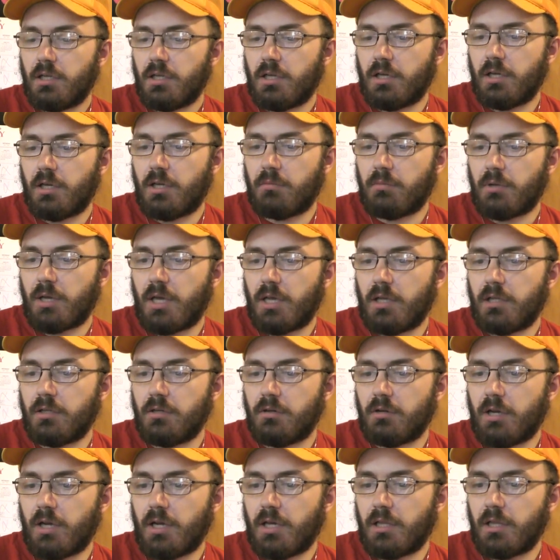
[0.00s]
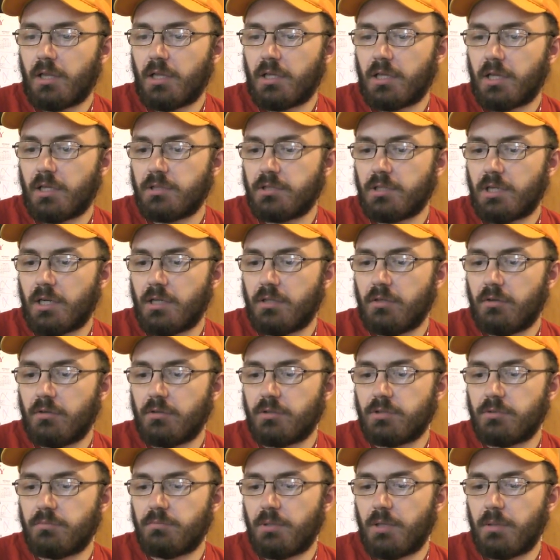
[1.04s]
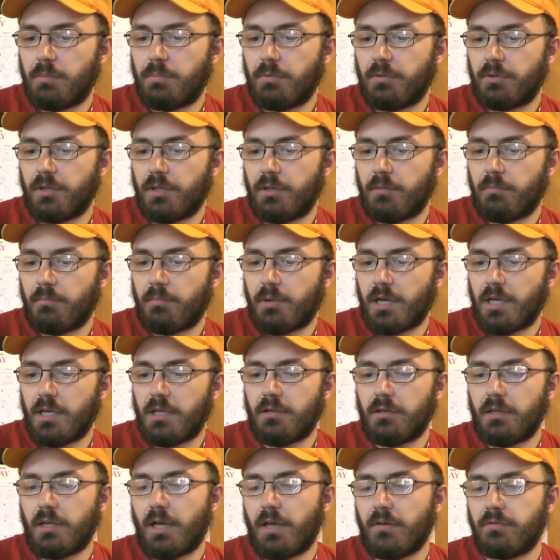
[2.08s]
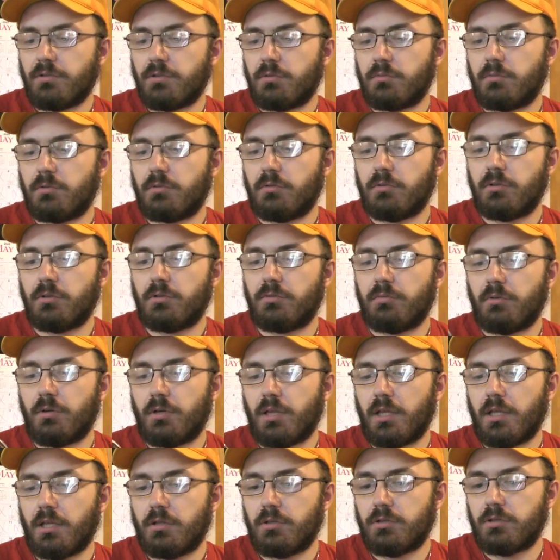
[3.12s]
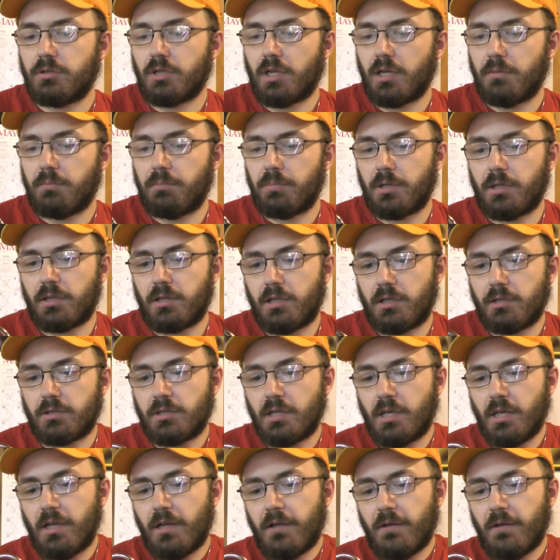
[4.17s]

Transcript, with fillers: Um, I, you know, I like I said, I know some people that might have some tools where they could try to pick this.